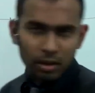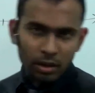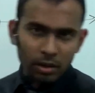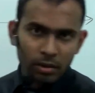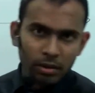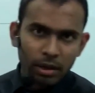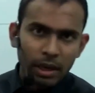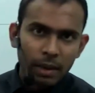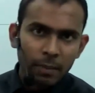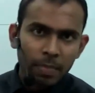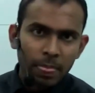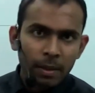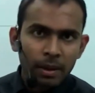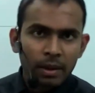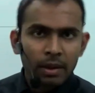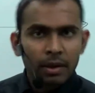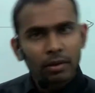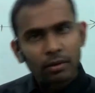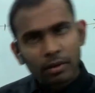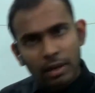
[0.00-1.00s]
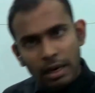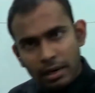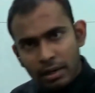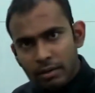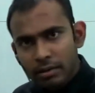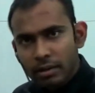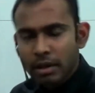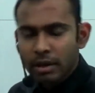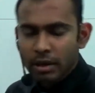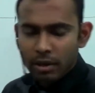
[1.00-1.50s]
Okay, that
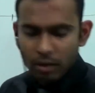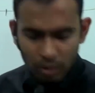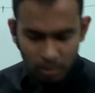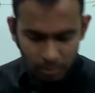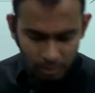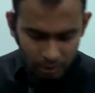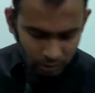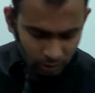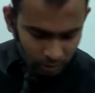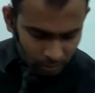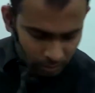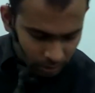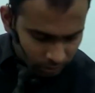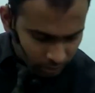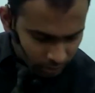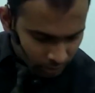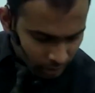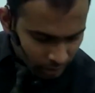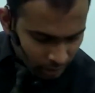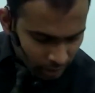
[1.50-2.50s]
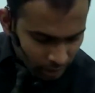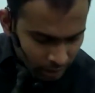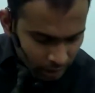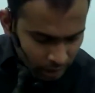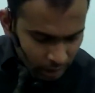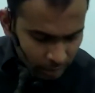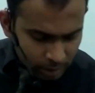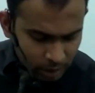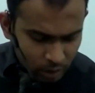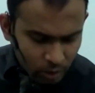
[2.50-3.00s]
is under complex numbers.
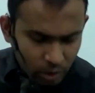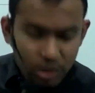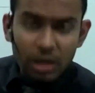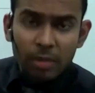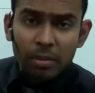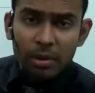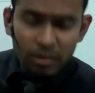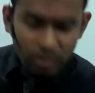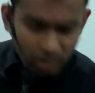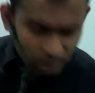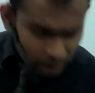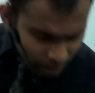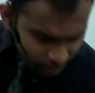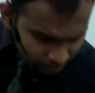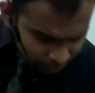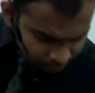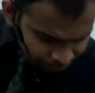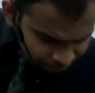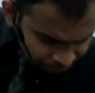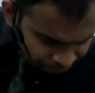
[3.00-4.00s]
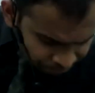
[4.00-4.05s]
Coming to question number 3,